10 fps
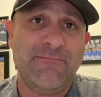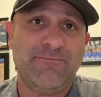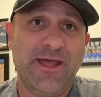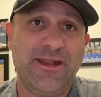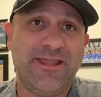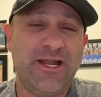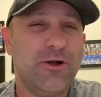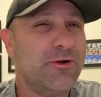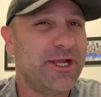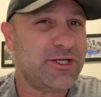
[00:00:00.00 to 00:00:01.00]
that they
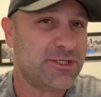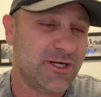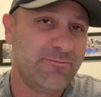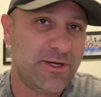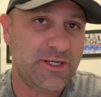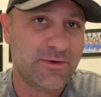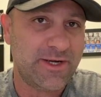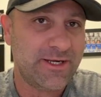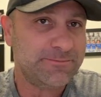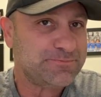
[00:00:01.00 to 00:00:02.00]
know they should have been
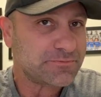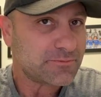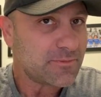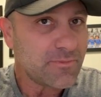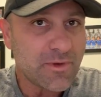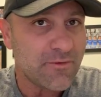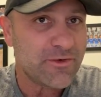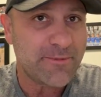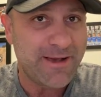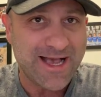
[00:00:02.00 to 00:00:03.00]
doing for
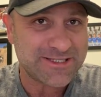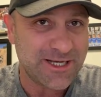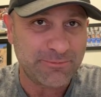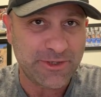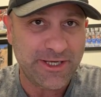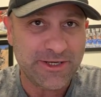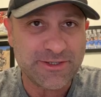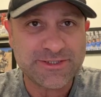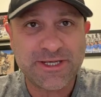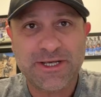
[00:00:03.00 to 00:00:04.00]
the past couple years,